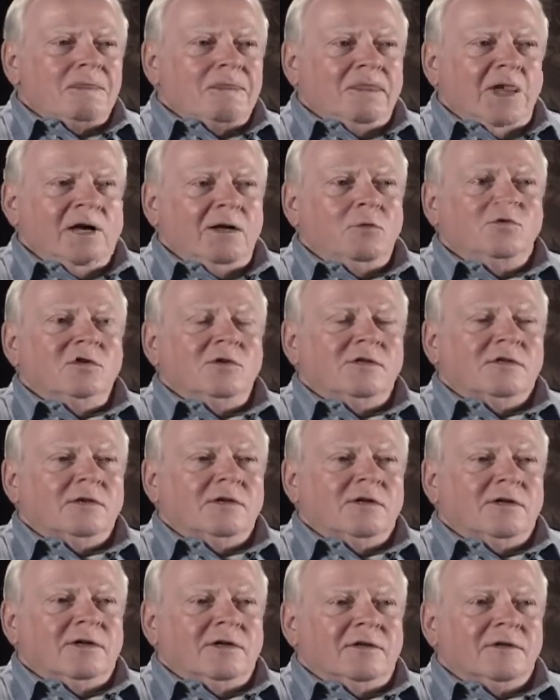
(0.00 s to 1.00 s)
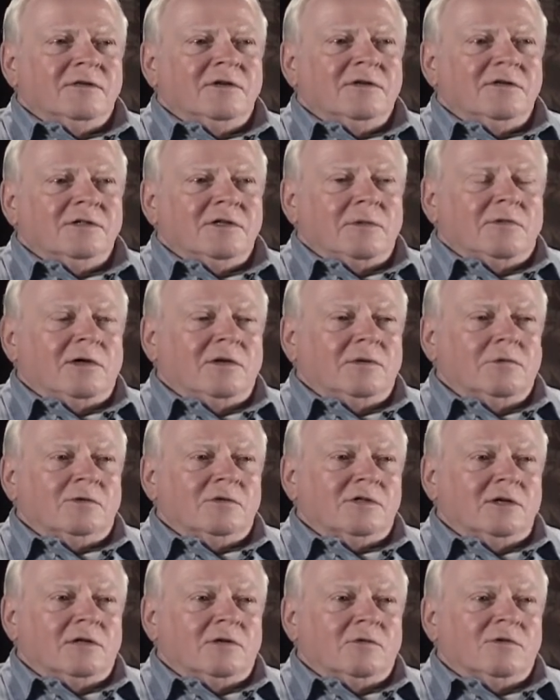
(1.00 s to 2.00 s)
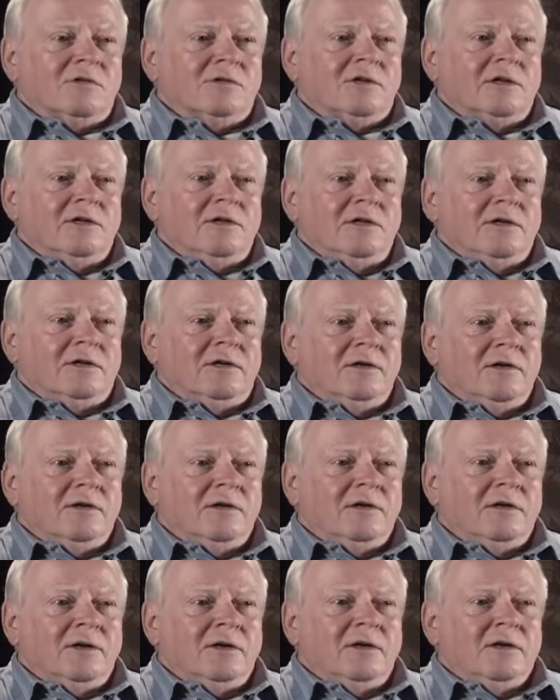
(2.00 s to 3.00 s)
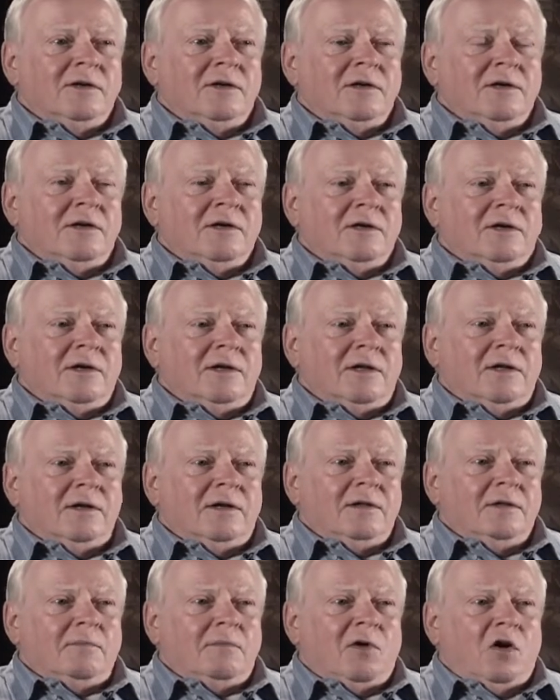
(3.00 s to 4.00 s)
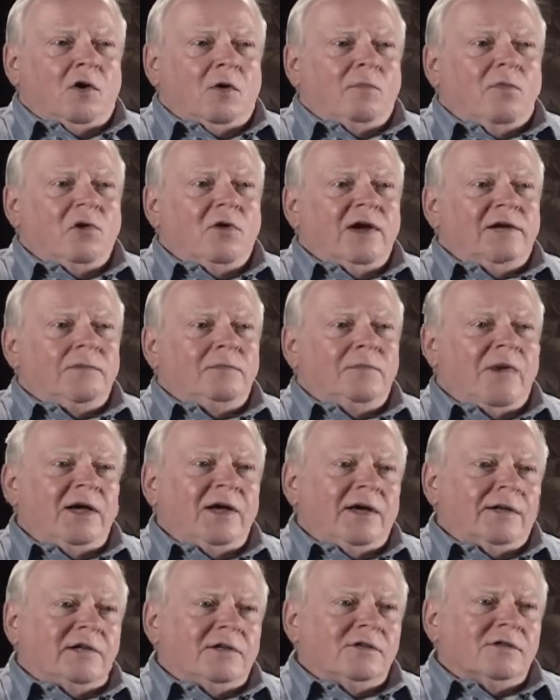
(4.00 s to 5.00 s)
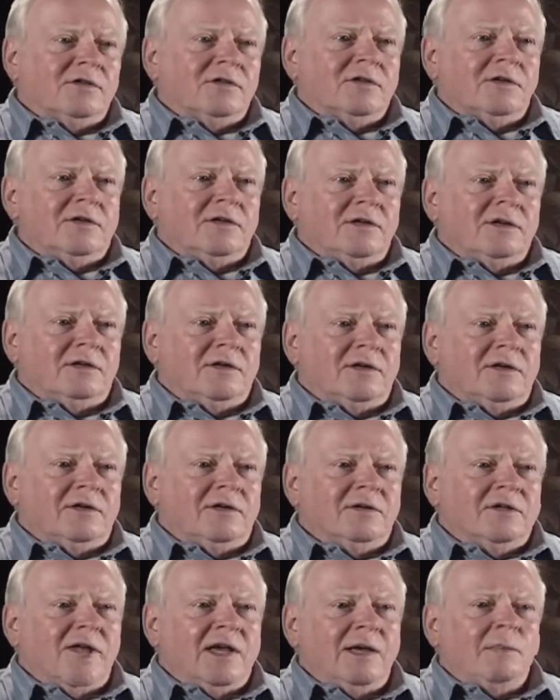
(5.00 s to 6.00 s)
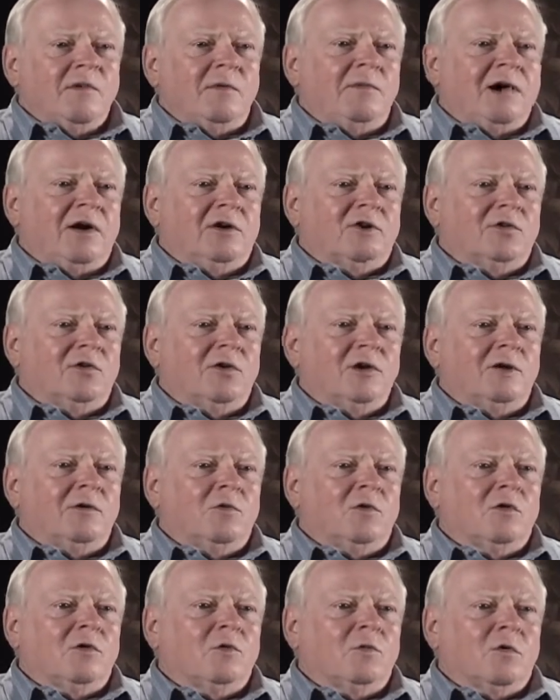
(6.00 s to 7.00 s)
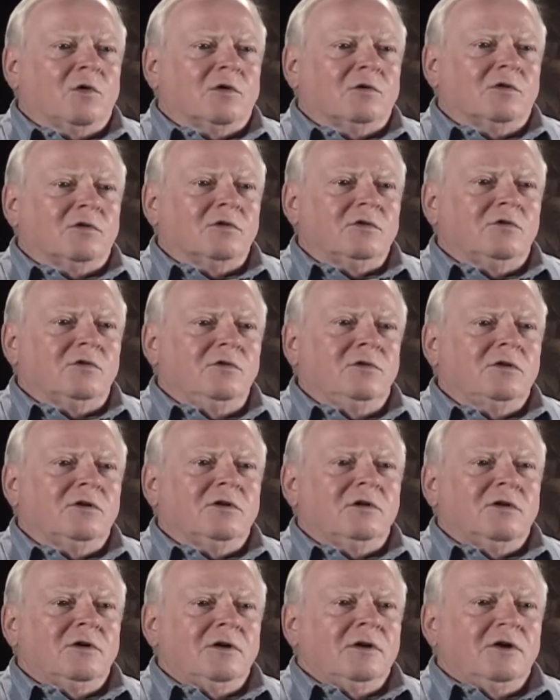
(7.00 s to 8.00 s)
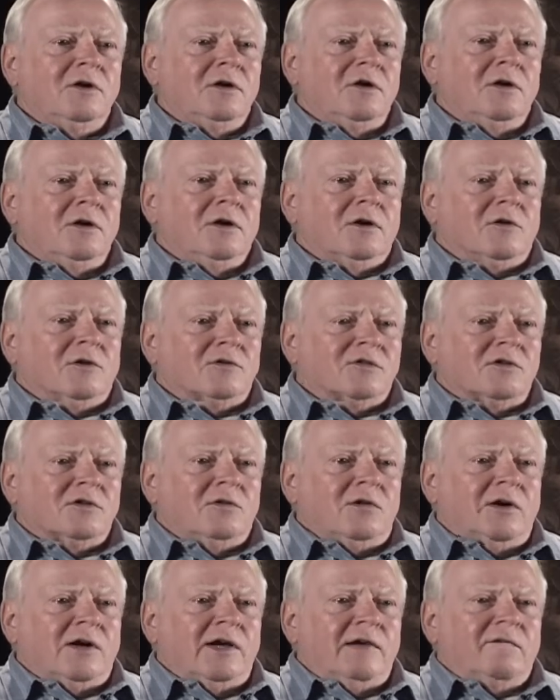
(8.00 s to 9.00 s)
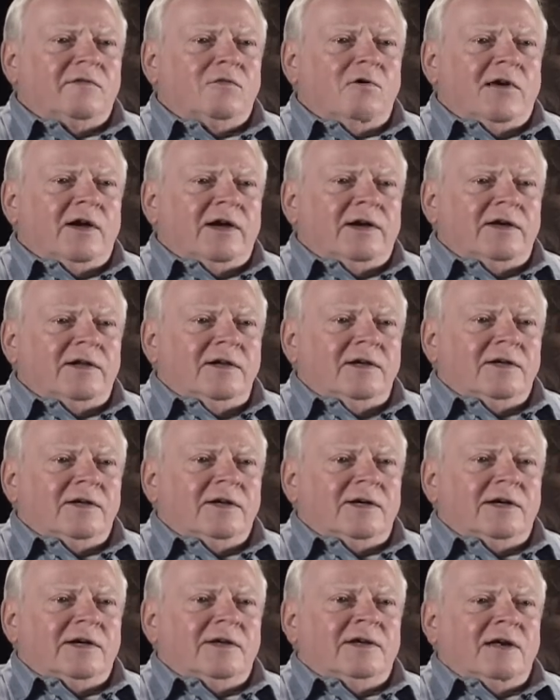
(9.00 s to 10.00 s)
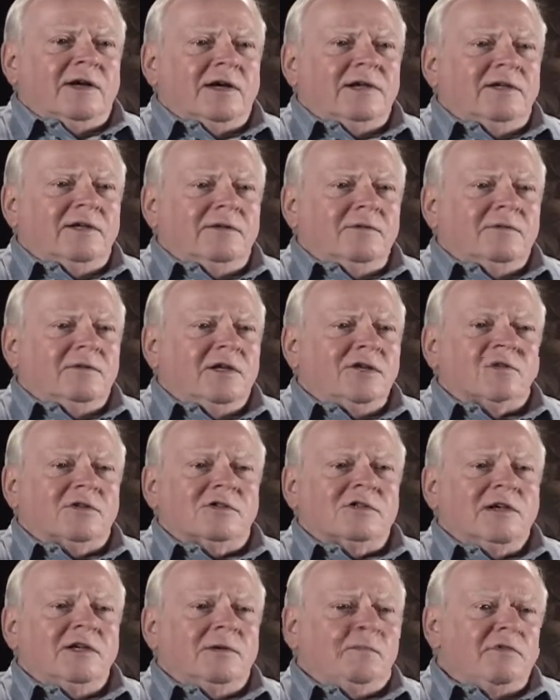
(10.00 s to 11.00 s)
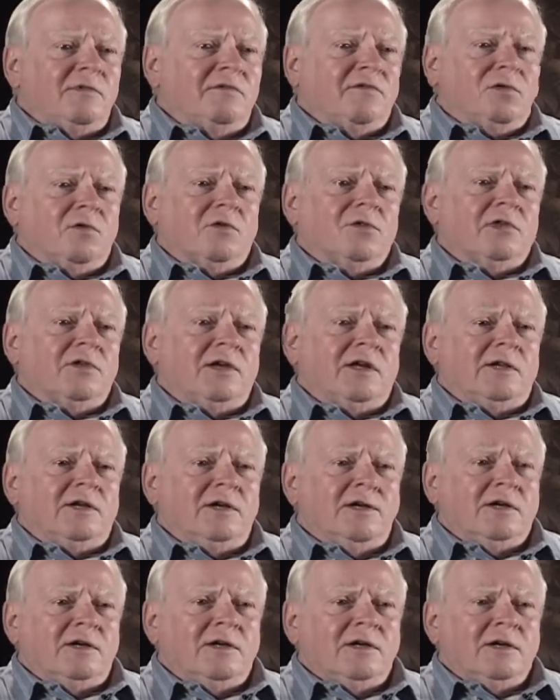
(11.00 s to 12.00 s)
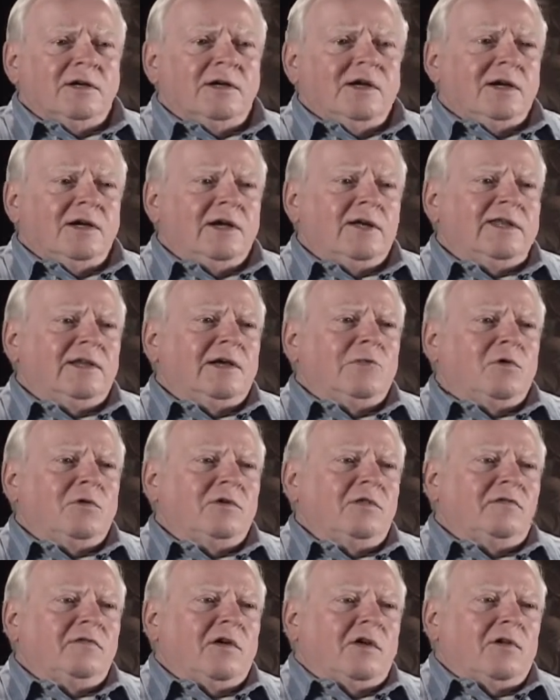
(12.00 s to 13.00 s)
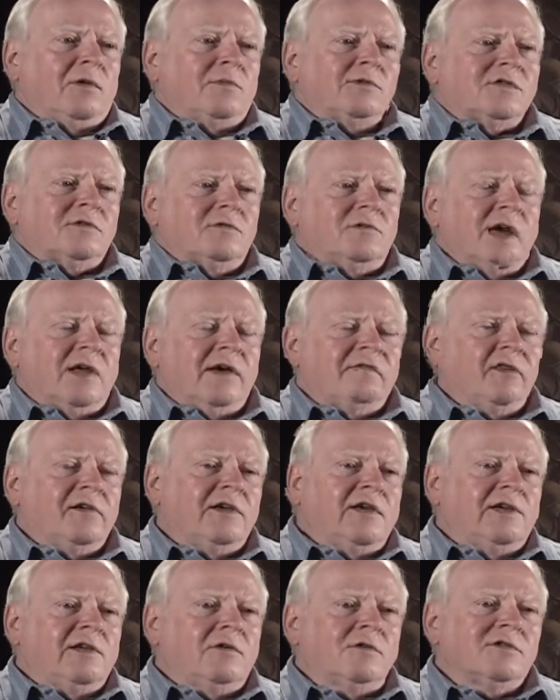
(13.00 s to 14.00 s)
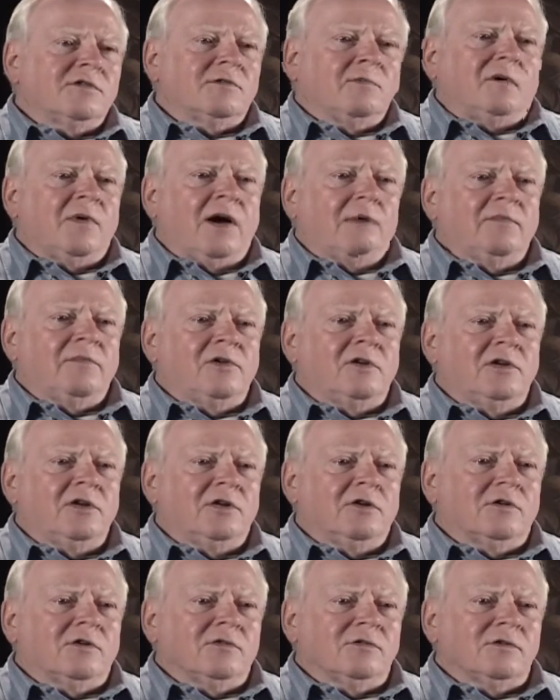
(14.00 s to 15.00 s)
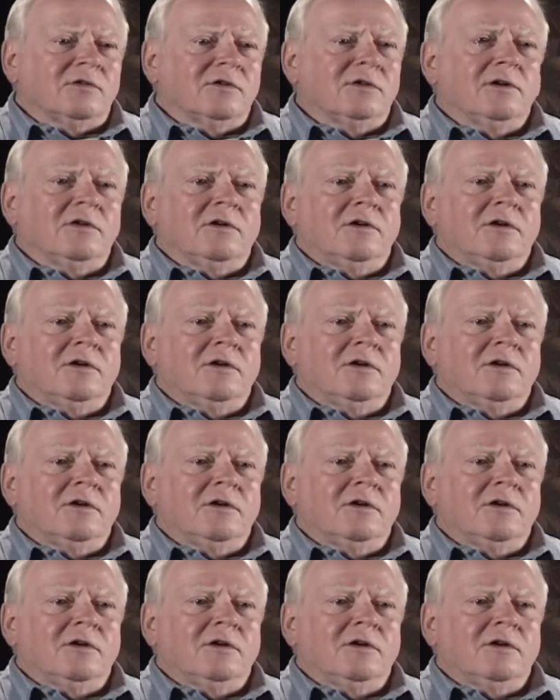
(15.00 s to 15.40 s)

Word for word: That was uh, something that was interesting. Uh, ballpoint pens uh, came about during World War Two, or so I have read. I, I didn't see them before then, and they were developed so navigators and bombardiers